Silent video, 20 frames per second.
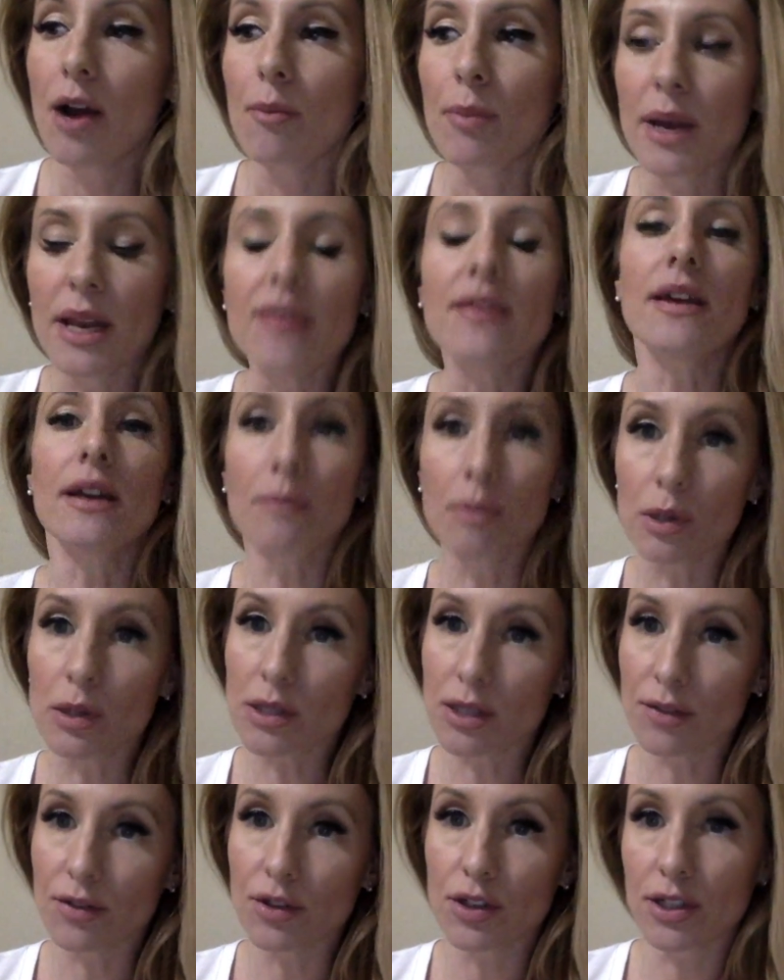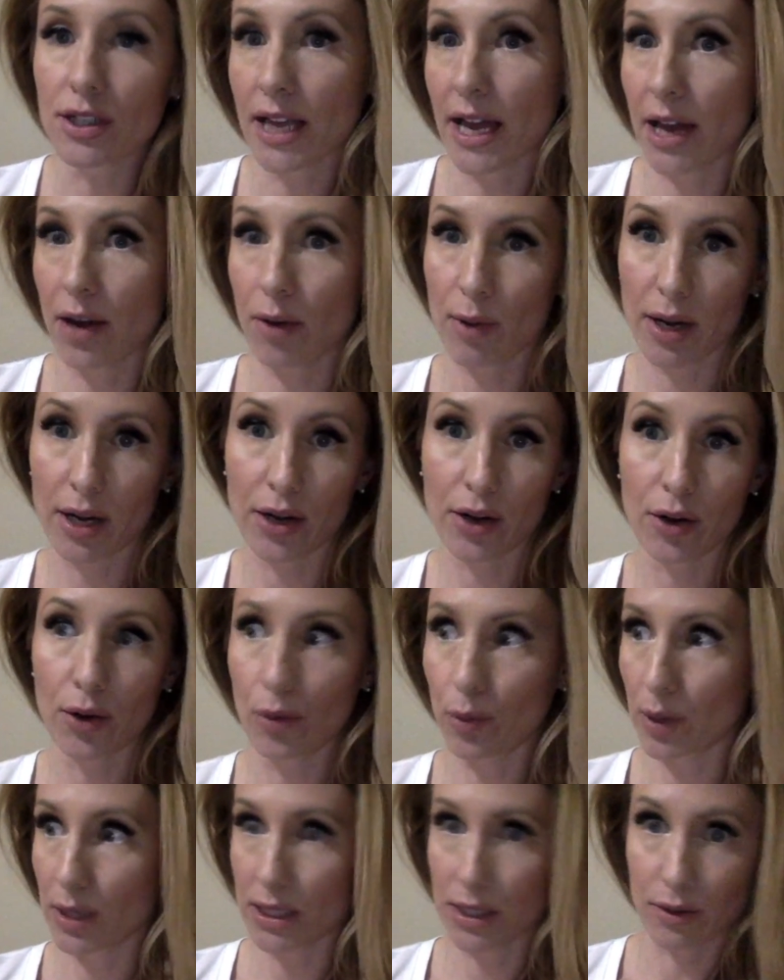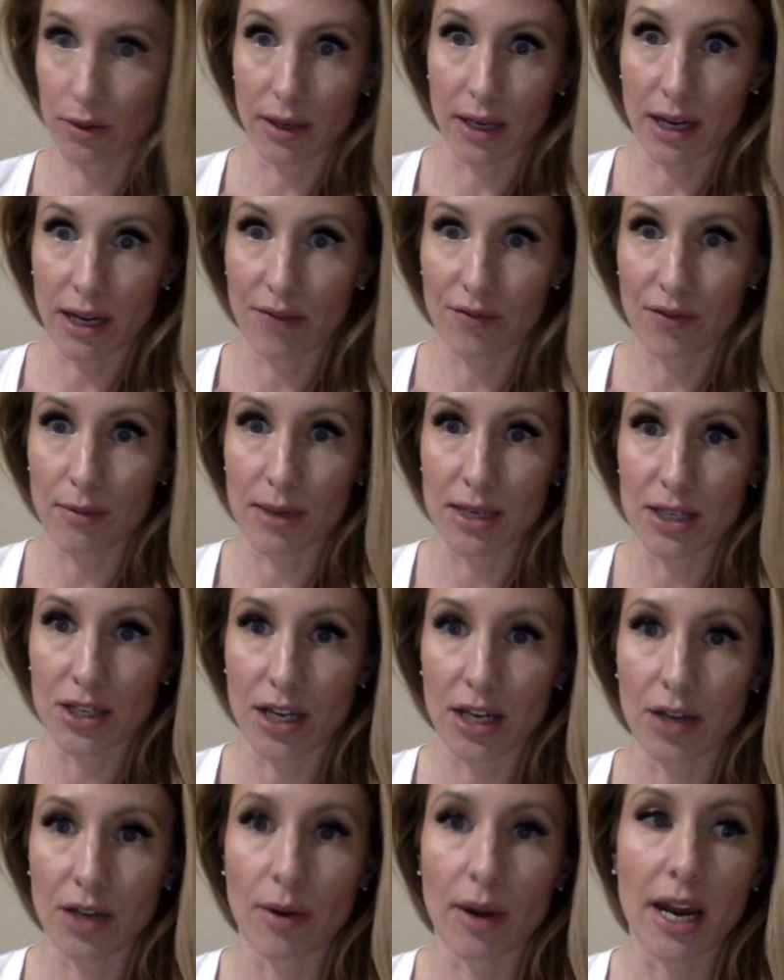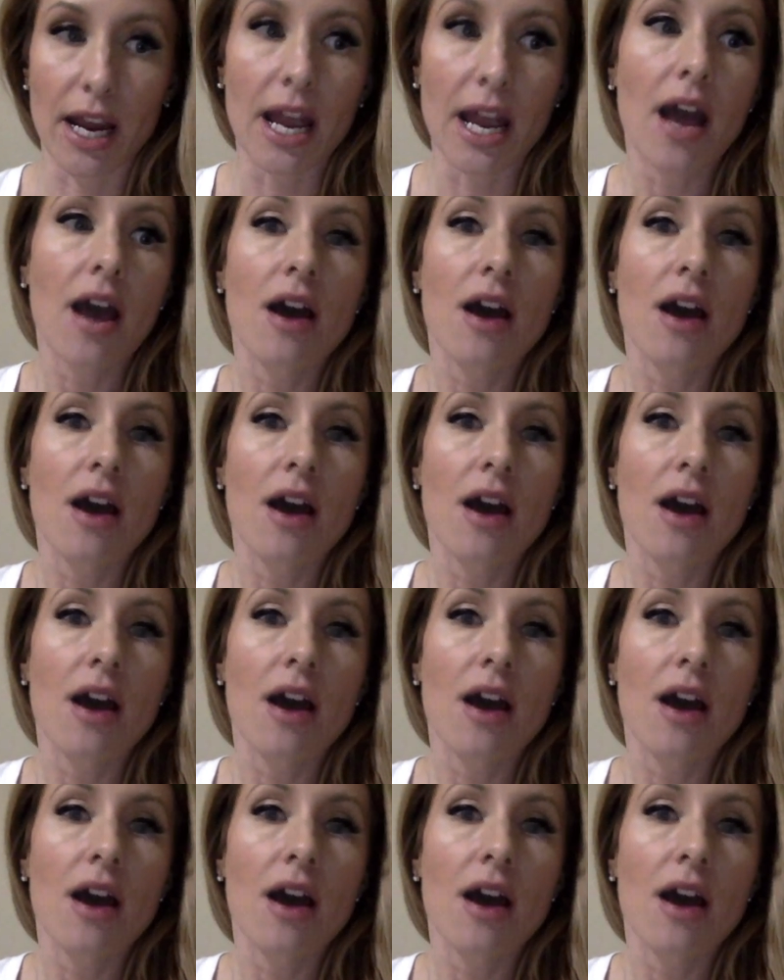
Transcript: But I think most of you just kind of want to know what's going on for my January.